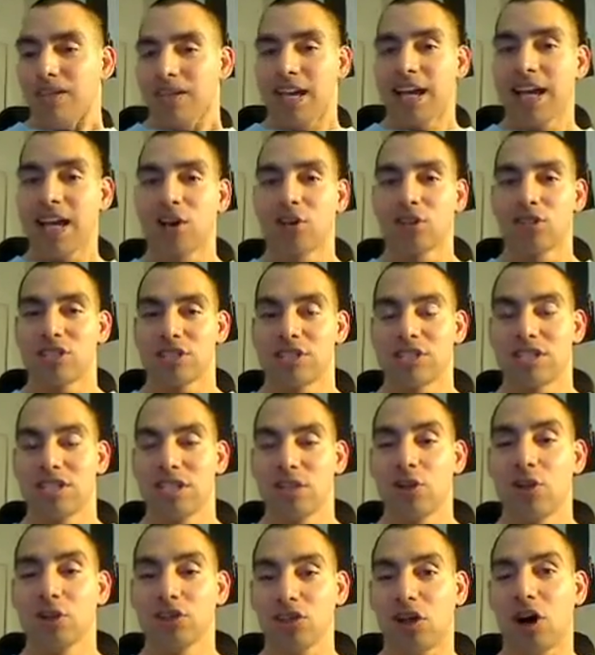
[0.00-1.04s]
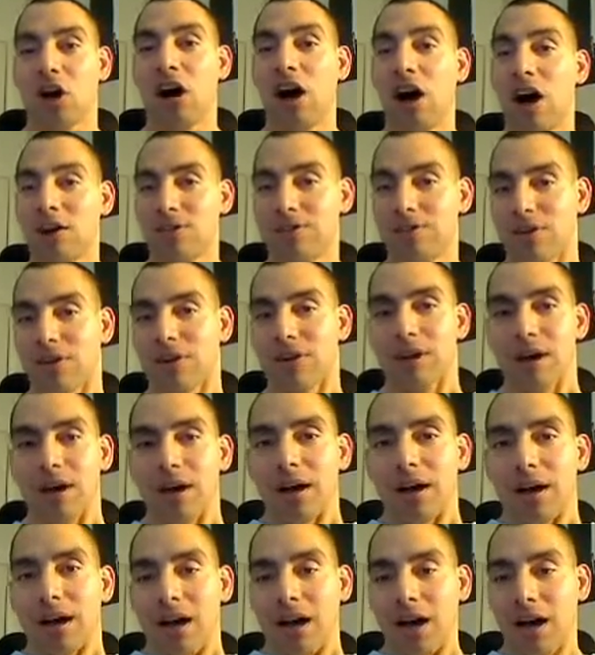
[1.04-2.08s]
Diego just looked off.
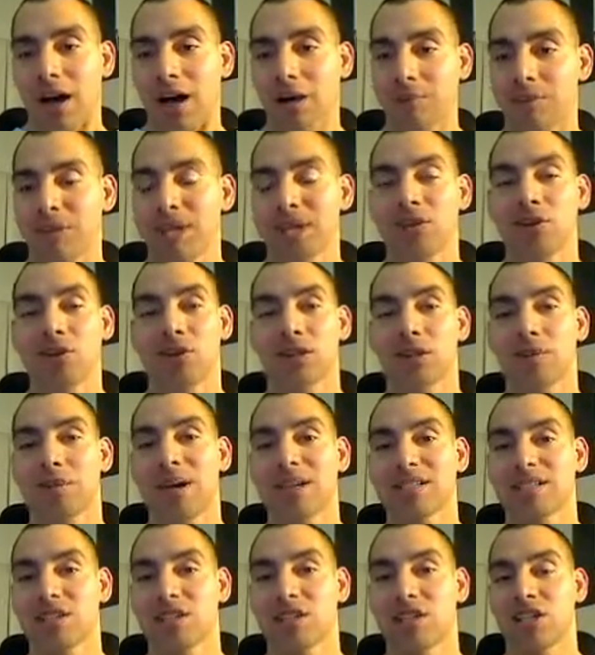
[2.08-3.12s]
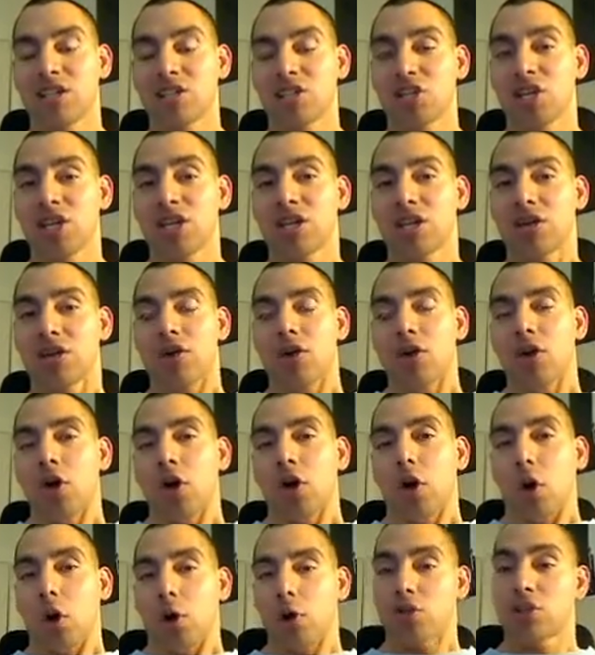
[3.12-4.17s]
Didn't look in the best condition
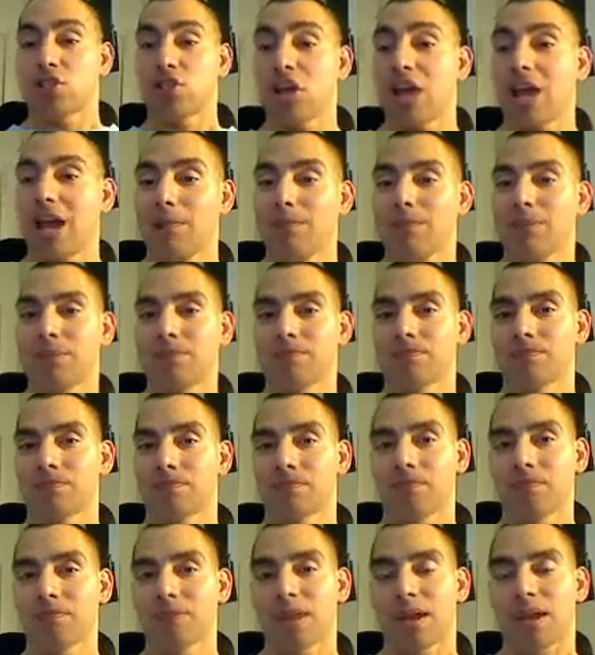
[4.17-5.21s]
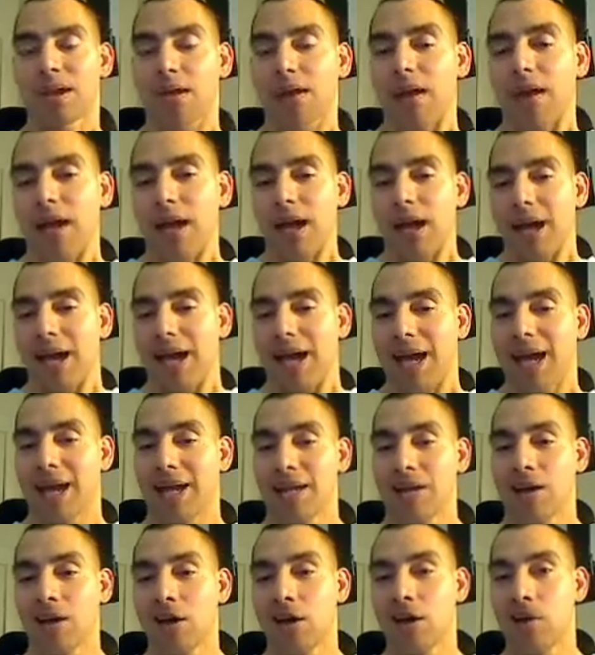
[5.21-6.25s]
or shape.
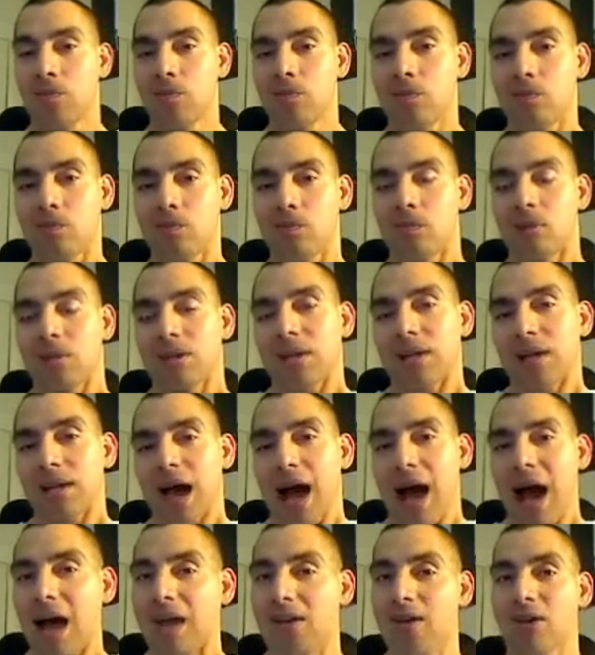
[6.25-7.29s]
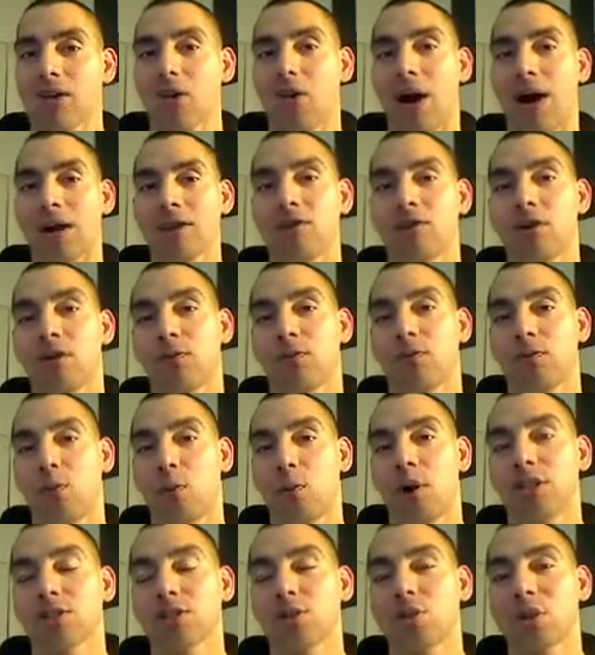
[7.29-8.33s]
And I don't know. I don't know if
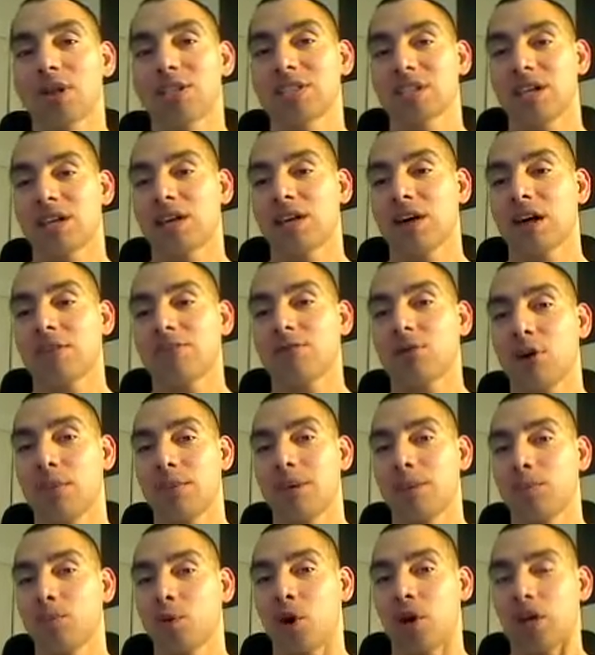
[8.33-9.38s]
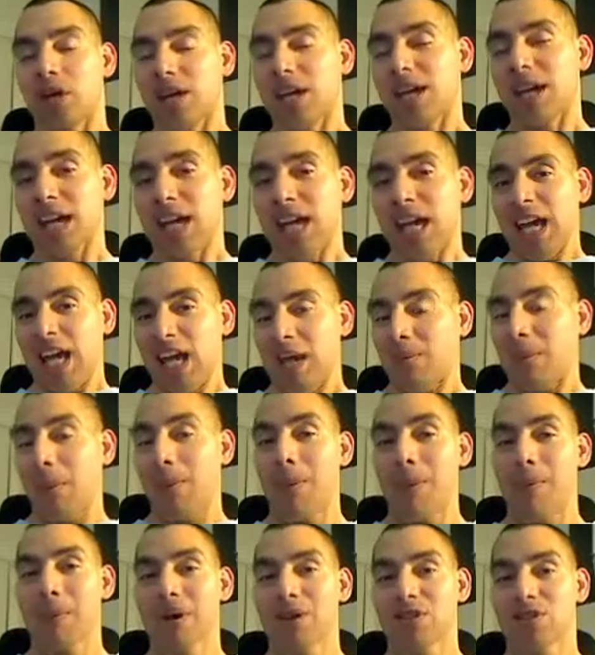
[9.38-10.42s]
welterweight's going to cut it for him anymore. He
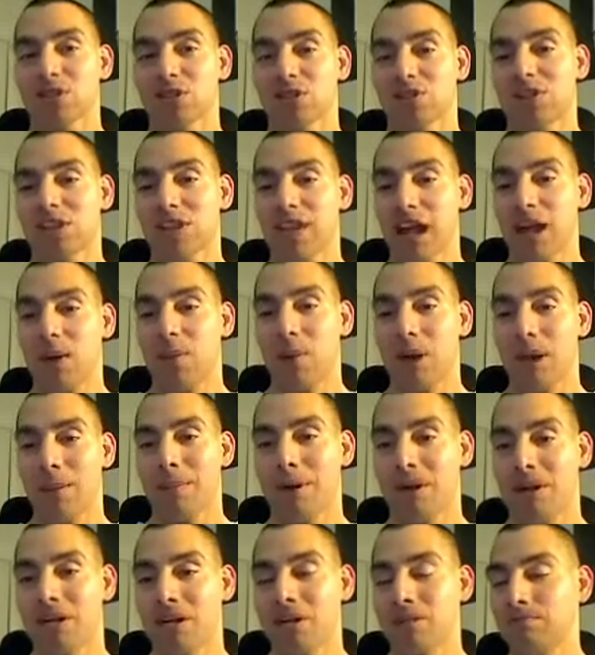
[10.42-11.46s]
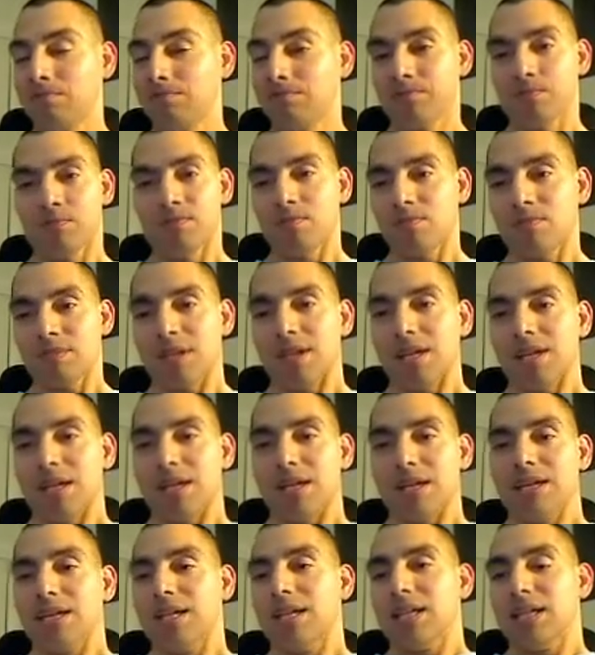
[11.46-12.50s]
might be better served at lightweight, but
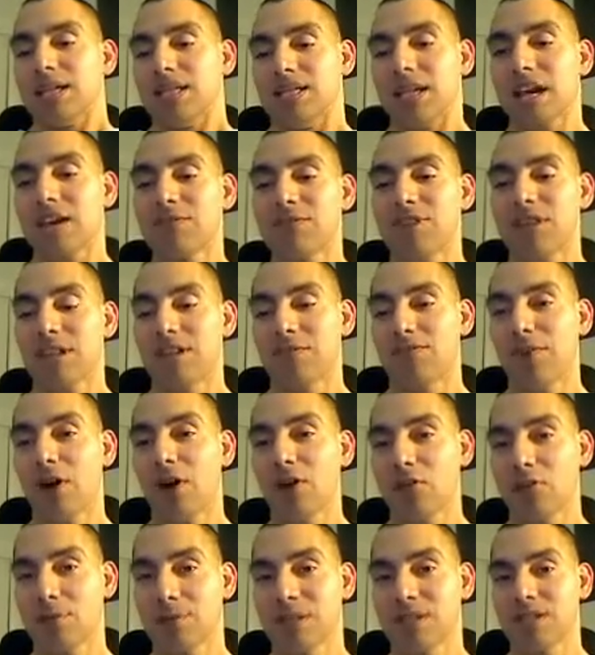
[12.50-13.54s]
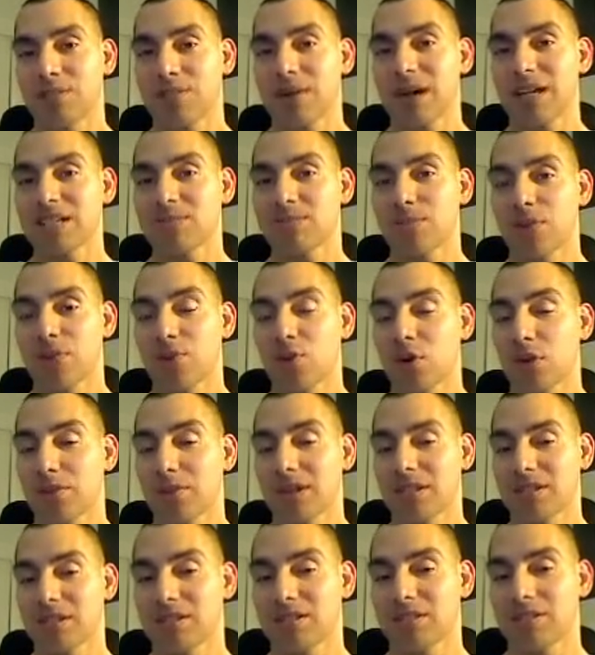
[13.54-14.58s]
definitely far from his best
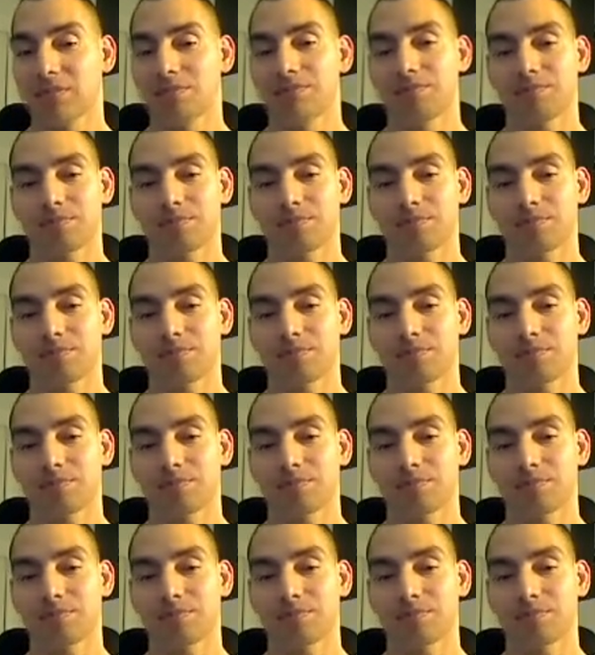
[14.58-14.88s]
performance.